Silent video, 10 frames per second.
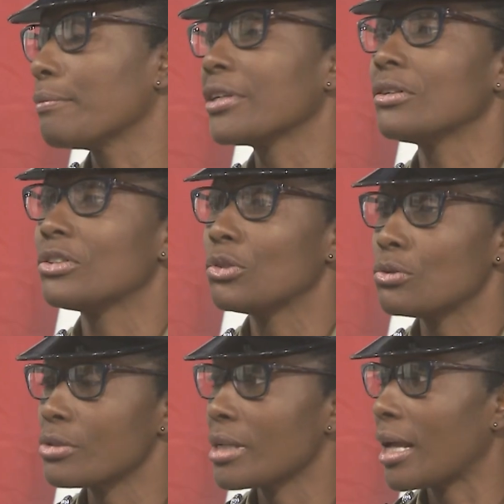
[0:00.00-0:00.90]
um, because
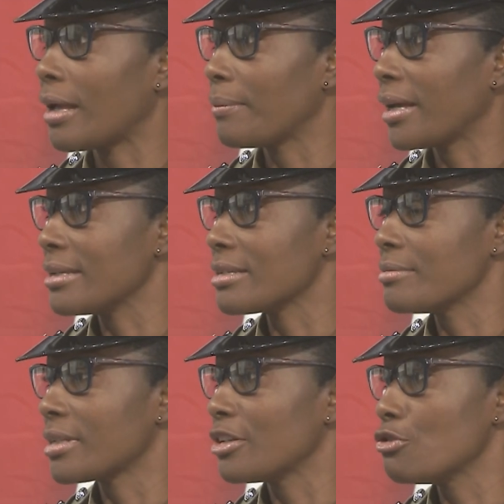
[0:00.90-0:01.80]
those um,
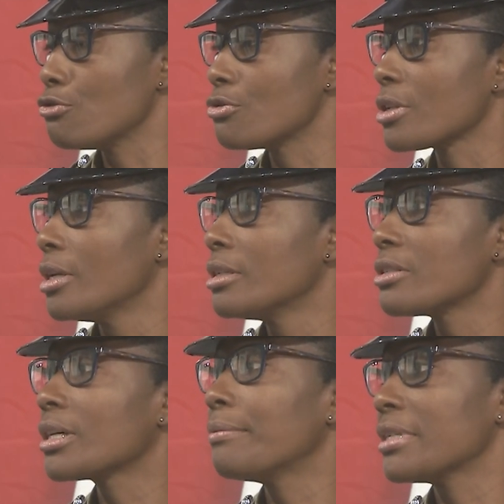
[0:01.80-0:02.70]
items are used
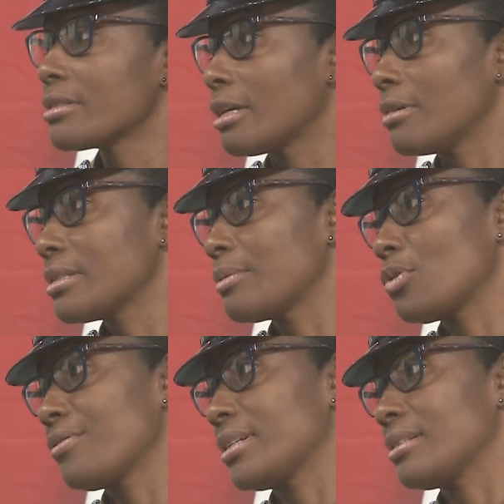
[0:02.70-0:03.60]
to commit
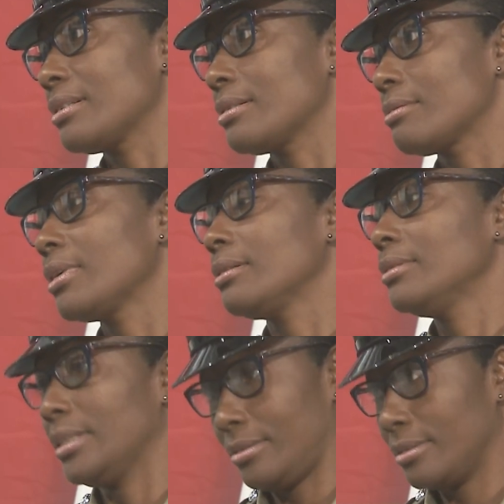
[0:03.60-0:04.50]
arrestable offences.
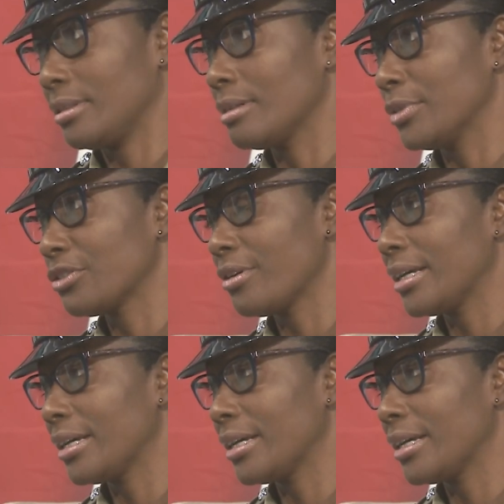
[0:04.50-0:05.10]
Well, yeah, to commit